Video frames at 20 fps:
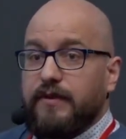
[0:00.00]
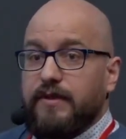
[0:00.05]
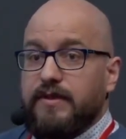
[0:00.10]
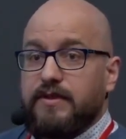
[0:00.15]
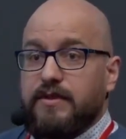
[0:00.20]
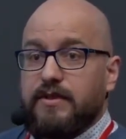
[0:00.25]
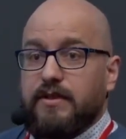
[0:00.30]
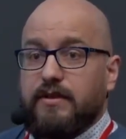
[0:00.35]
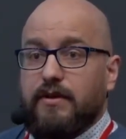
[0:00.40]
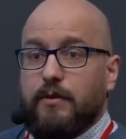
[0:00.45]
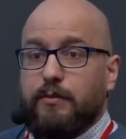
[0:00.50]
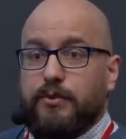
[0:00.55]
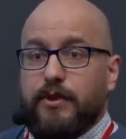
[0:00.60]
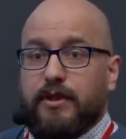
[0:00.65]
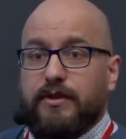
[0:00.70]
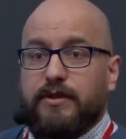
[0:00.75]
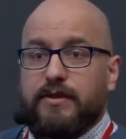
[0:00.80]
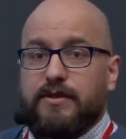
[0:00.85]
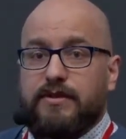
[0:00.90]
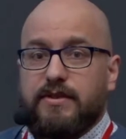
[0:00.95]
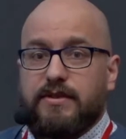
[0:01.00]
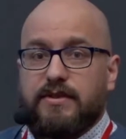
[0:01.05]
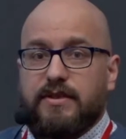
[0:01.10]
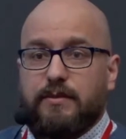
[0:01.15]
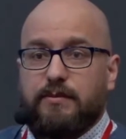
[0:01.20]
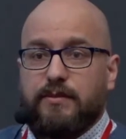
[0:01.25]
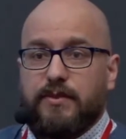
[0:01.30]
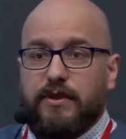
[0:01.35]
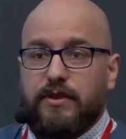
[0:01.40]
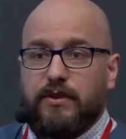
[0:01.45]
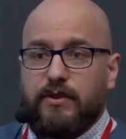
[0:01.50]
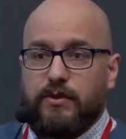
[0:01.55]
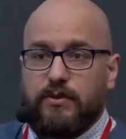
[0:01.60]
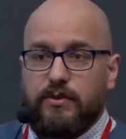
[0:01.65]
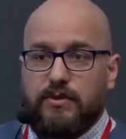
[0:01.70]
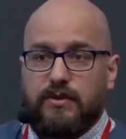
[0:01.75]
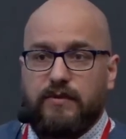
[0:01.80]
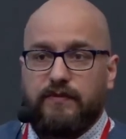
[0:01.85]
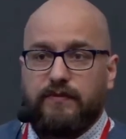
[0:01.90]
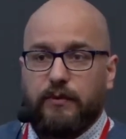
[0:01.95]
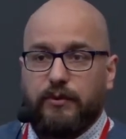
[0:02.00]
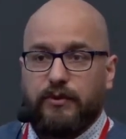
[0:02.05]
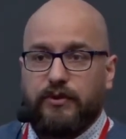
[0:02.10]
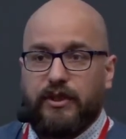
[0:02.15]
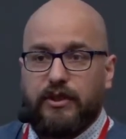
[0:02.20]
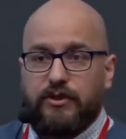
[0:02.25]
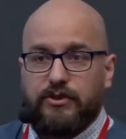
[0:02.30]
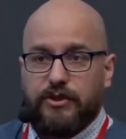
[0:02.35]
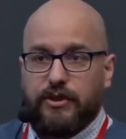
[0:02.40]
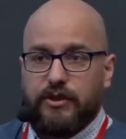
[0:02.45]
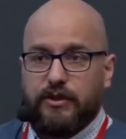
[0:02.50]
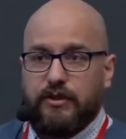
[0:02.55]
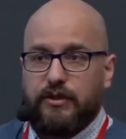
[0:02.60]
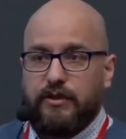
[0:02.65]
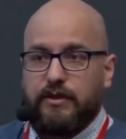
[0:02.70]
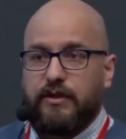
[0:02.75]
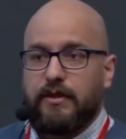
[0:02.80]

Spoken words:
It's an operating system being used for teaching